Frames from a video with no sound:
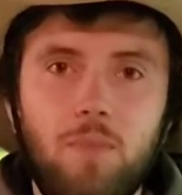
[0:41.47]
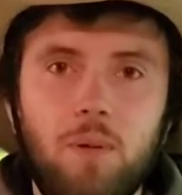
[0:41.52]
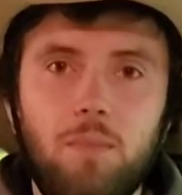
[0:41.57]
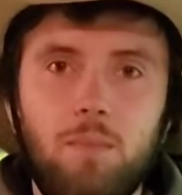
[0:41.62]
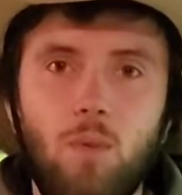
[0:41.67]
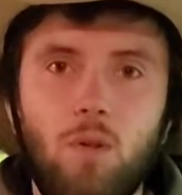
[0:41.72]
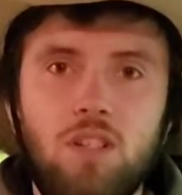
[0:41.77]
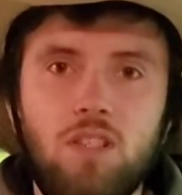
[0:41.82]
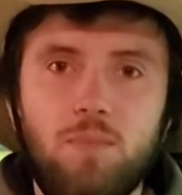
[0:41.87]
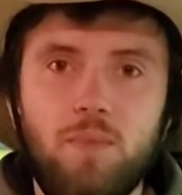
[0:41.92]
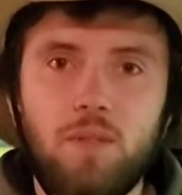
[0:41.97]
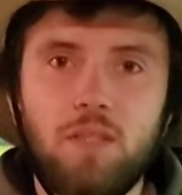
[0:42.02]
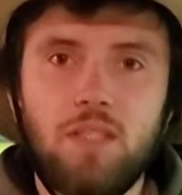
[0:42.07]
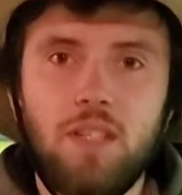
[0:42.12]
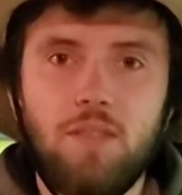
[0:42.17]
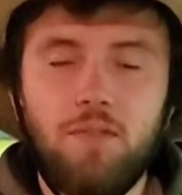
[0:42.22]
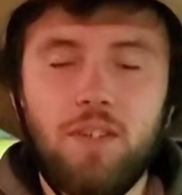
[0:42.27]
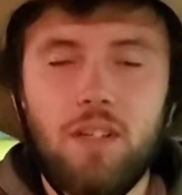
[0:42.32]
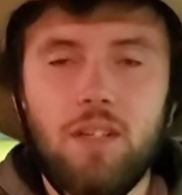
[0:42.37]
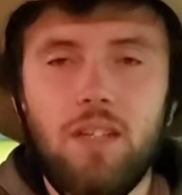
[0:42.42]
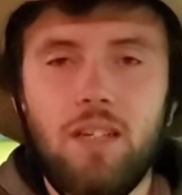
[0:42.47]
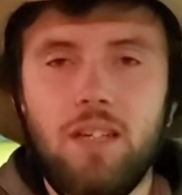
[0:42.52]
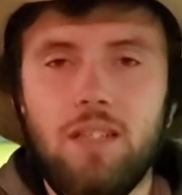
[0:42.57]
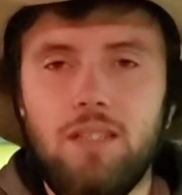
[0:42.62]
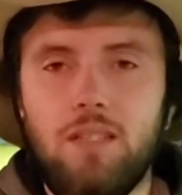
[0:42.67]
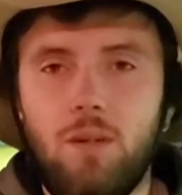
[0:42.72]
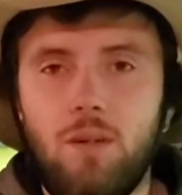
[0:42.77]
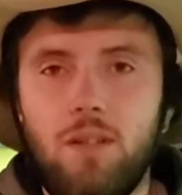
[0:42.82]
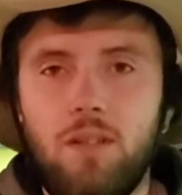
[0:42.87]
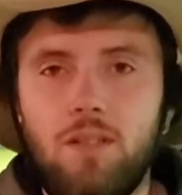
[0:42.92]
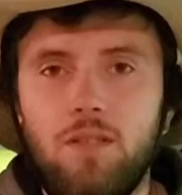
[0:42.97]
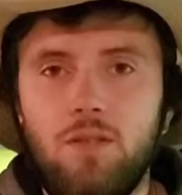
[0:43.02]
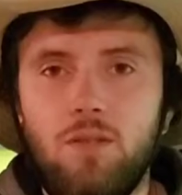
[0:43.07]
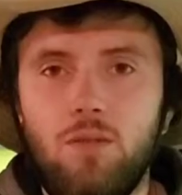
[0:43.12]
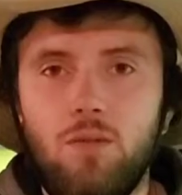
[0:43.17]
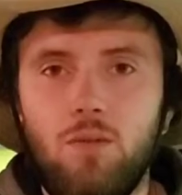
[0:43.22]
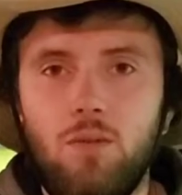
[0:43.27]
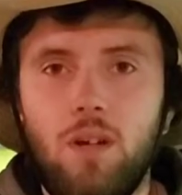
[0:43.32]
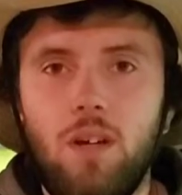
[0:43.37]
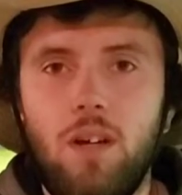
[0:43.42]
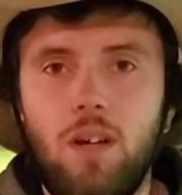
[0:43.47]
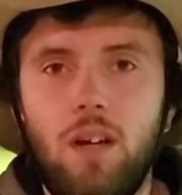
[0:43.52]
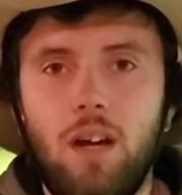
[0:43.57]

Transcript: But more specifically, it's going to